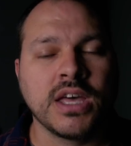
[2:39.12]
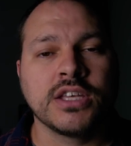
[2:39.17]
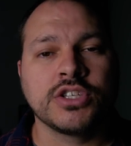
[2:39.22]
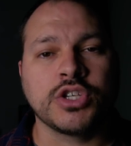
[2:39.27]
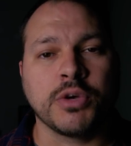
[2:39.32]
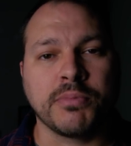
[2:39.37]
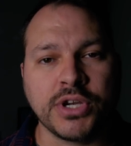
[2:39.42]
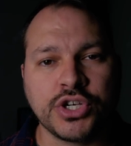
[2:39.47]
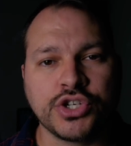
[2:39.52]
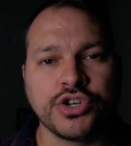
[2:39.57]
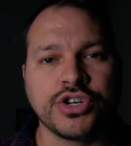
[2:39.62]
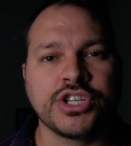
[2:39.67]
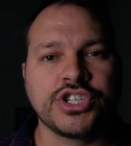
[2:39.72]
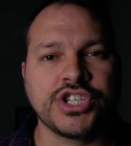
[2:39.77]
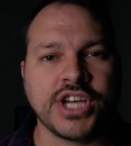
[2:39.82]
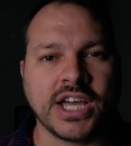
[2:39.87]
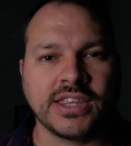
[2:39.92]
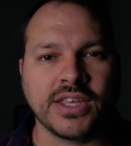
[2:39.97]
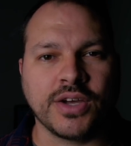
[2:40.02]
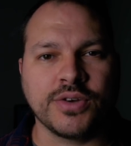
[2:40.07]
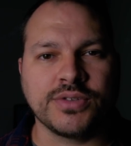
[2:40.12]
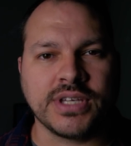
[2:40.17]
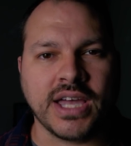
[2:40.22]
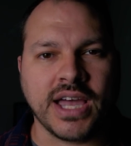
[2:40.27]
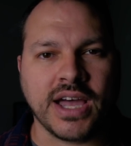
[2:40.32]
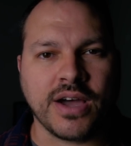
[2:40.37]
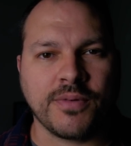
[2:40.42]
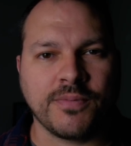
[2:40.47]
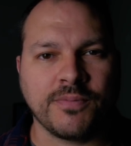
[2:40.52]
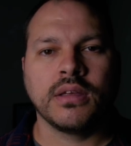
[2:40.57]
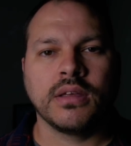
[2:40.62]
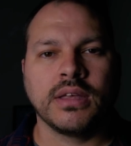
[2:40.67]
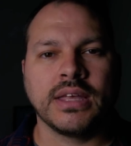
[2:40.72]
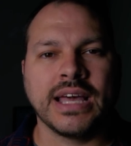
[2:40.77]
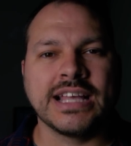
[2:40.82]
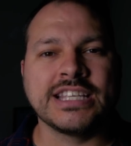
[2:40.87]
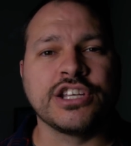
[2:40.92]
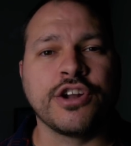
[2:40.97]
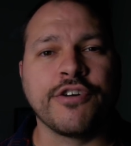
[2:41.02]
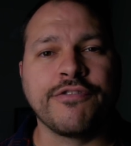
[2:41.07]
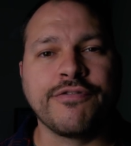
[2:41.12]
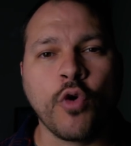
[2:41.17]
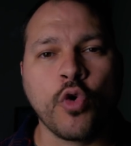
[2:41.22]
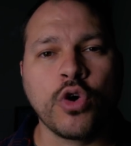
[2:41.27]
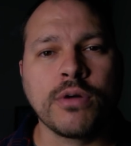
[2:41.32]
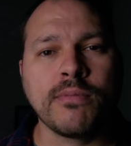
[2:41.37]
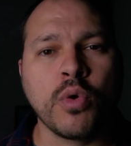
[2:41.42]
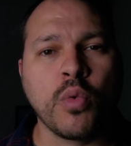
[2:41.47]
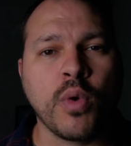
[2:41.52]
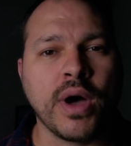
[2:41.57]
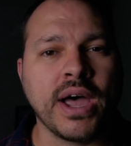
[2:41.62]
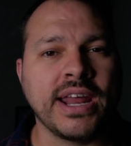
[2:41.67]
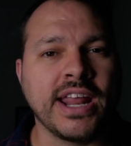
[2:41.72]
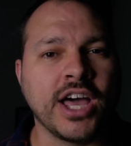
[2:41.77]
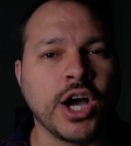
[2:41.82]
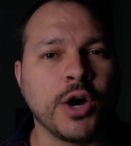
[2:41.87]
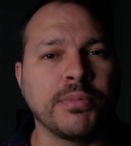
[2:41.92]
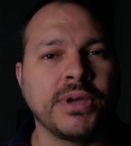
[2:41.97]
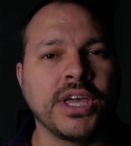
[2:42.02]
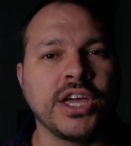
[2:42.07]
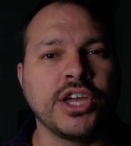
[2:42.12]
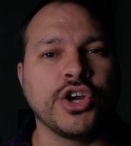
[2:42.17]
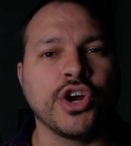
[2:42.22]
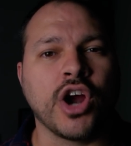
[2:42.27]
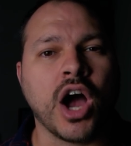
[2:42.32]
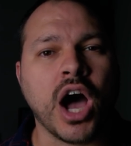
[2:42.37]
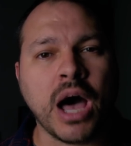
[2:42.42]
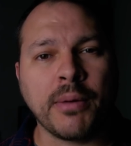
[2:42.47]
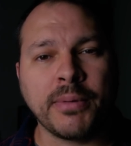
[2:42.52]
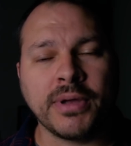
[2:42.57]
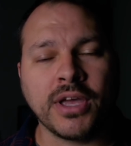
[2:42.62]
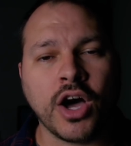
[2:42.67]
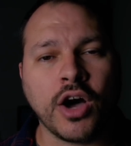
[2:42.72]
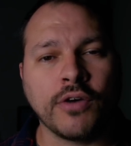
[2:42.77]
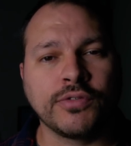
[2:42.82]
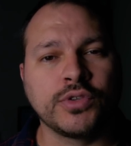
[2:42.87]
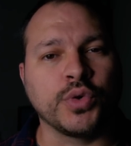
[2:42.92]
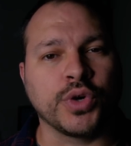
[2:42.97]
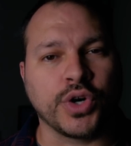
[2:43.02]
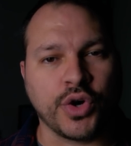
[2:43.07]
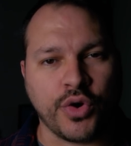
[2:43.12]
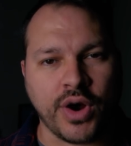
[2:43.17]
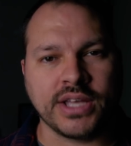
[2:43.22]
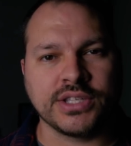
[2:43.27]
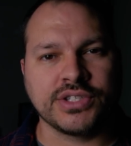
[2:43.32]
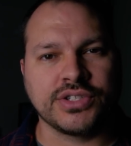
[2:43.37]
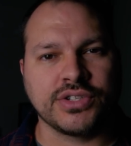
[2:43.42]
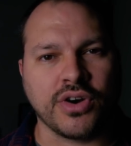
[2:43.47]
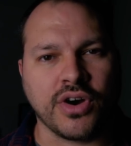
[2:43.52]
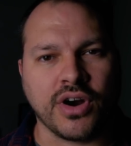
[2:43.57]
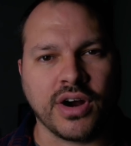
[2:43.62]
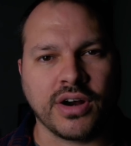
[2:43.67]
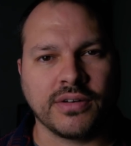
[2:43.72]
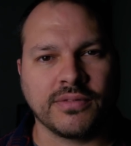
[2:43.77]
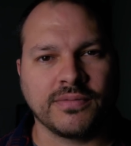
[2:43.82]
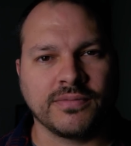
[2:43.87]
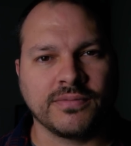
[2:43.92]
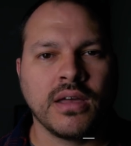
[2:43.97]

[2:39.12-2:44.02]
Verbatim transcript: so be sure to check those out. It's an affordable way to help get your hobby off to a great start.